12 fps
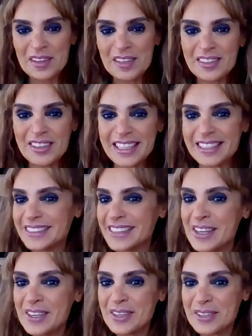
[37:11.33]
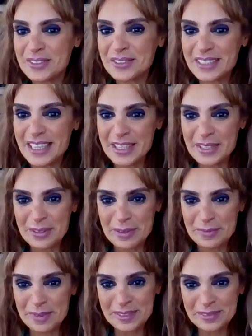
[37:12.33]
Great. Thank you. Thank you,
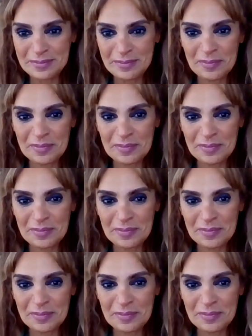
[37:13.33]
Lippy.